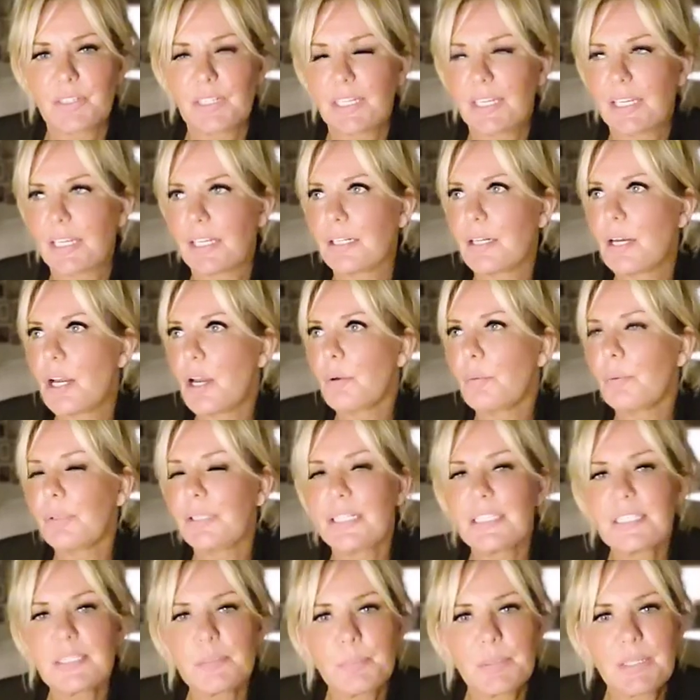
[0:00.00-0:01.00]
thinking. We
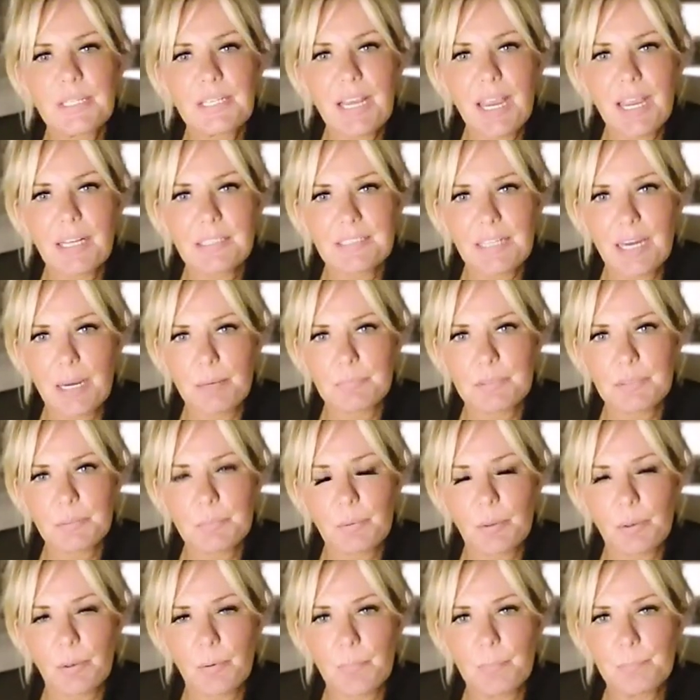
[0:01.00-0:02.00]
need to be
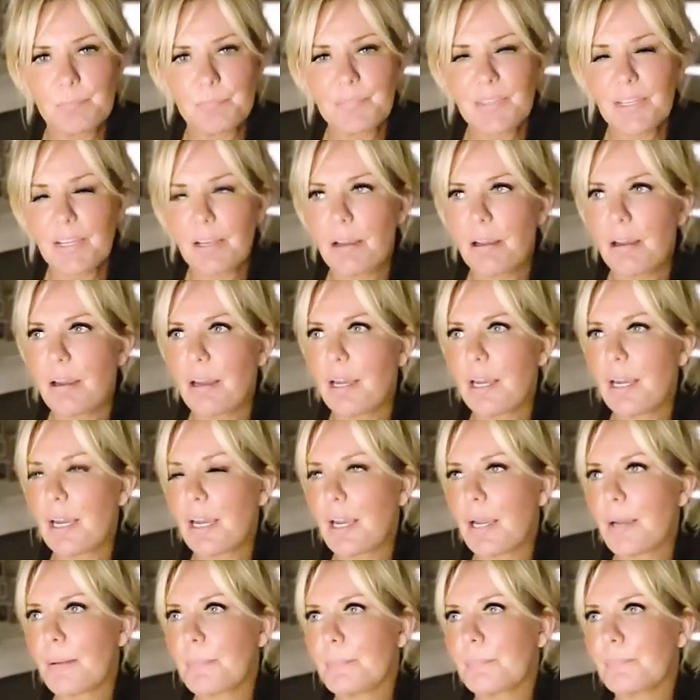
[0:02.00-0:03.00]
adaptable.
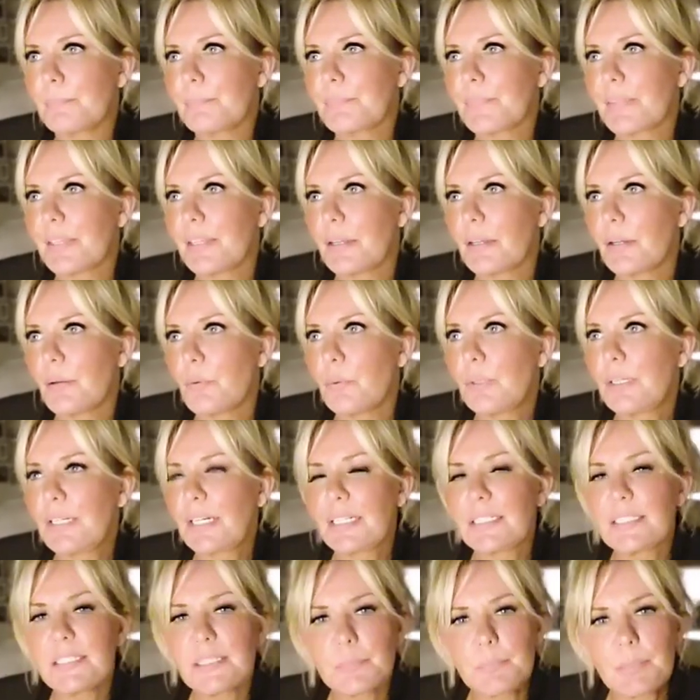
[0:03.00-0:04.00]
We
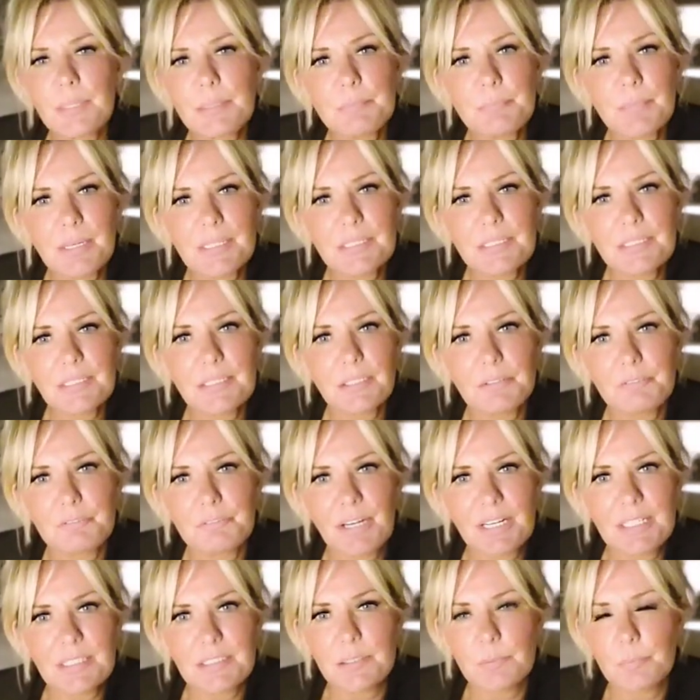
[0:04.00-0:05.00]
need to be mentally
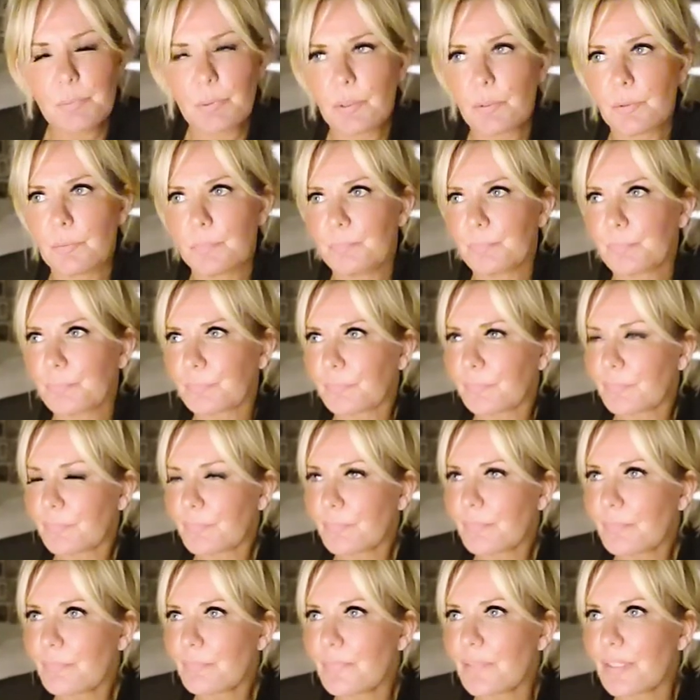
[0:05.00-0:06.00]
flexible.
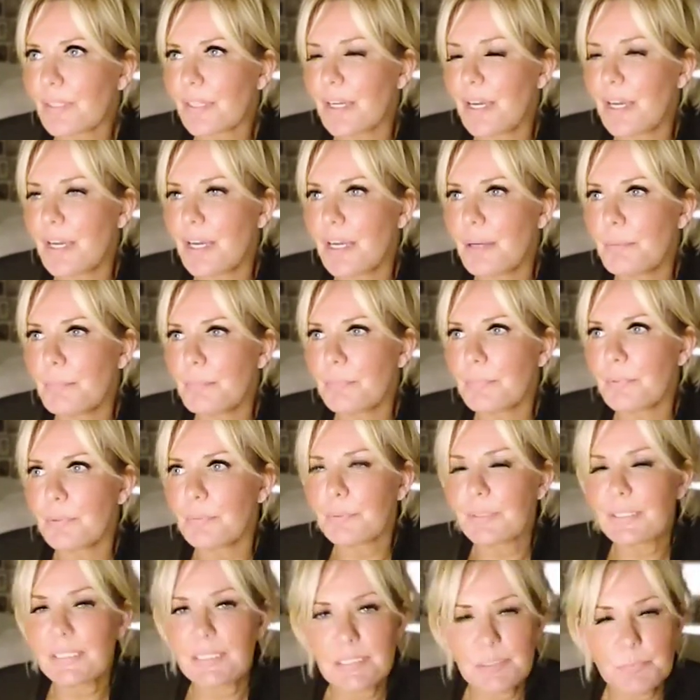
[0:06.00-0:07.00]

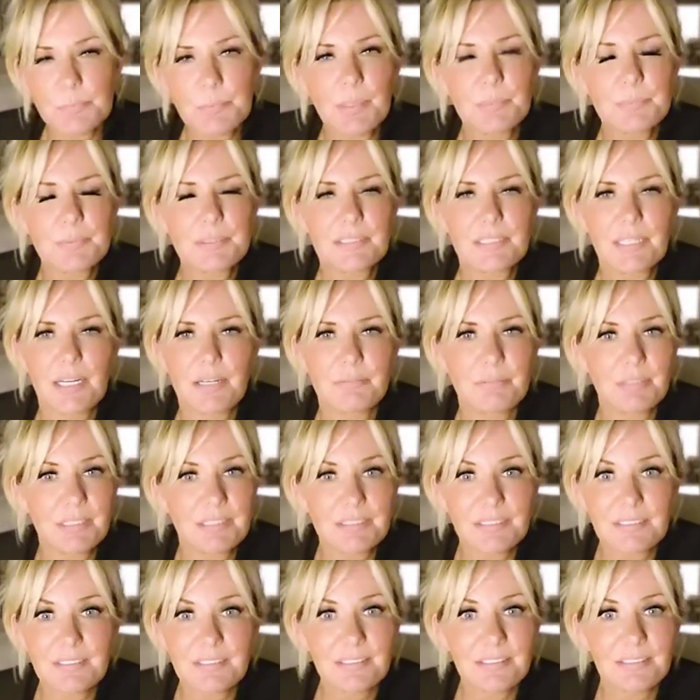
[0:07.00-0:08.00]
We need to be able to take
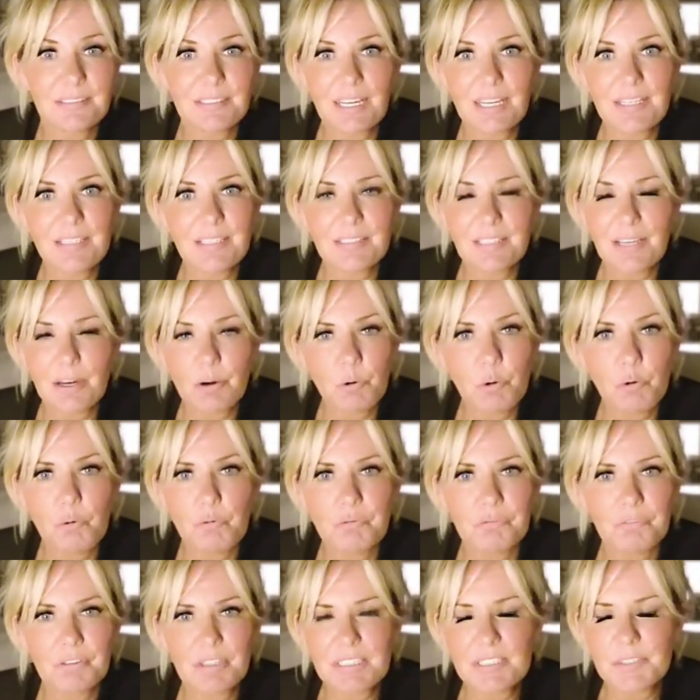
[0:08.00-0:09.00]
risks. And that all
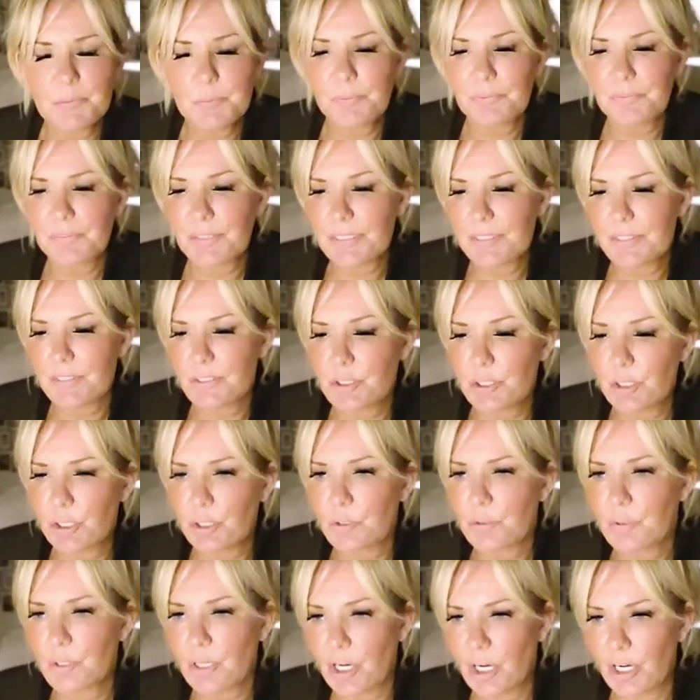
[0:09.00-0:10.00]
fits with this
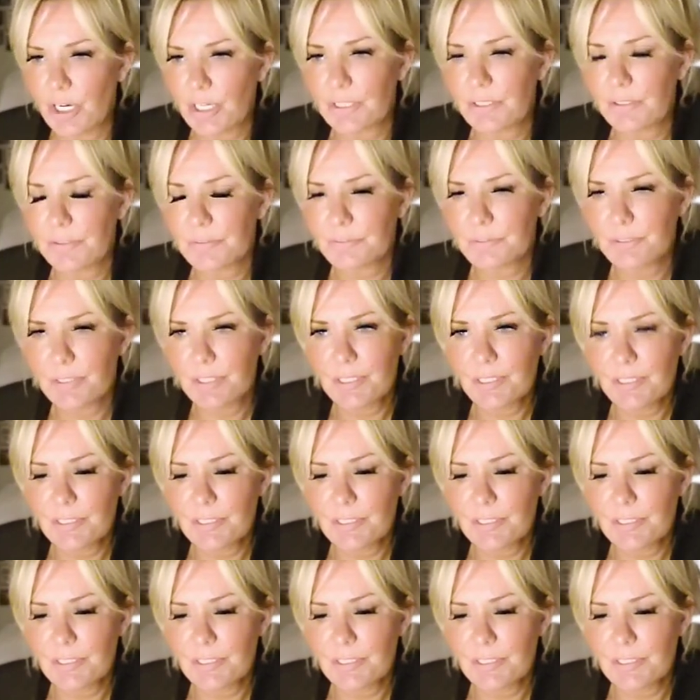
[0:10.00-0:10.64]
new kind of,